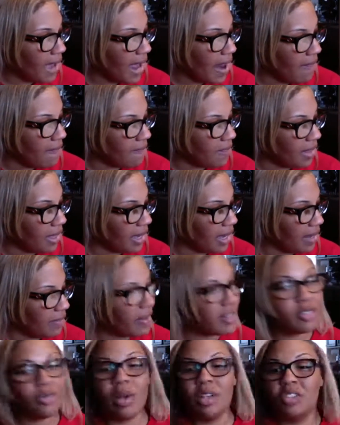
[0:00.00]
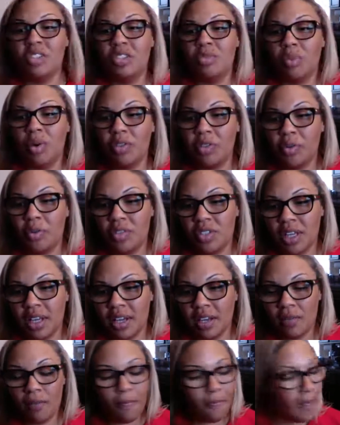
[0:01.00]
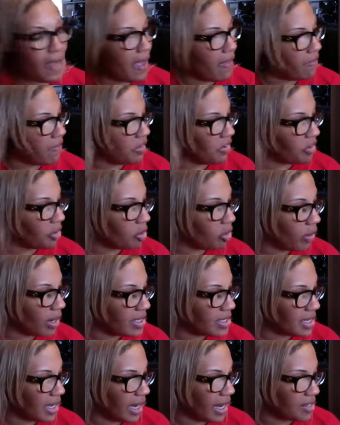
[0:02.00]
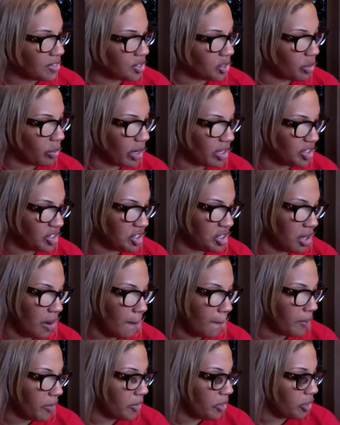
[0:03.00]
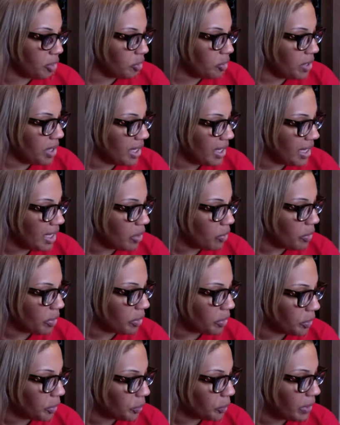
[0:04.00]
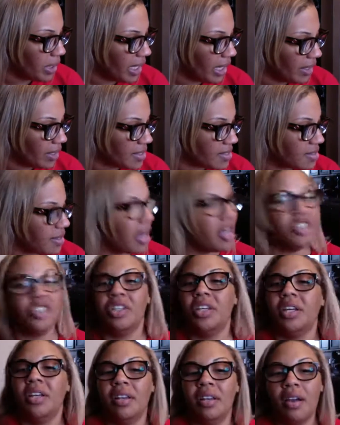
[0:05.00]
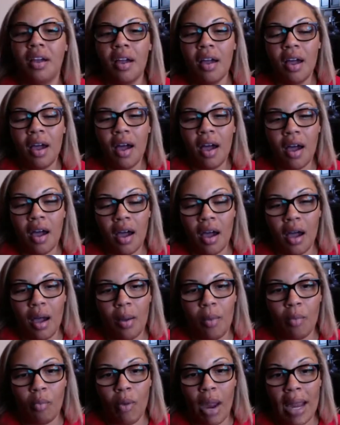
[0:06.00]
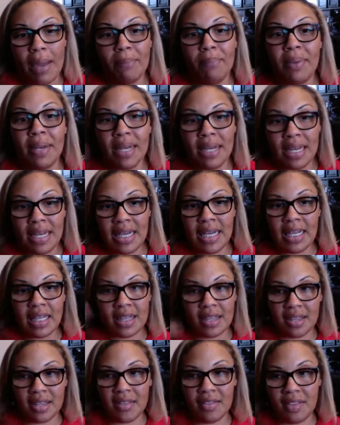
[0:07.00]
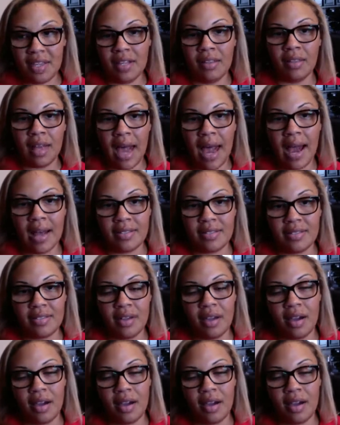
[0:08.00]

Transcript: And then as questions 1 through 10. And then you're going to answer question number 3, critical reading and discussion, right beneath the last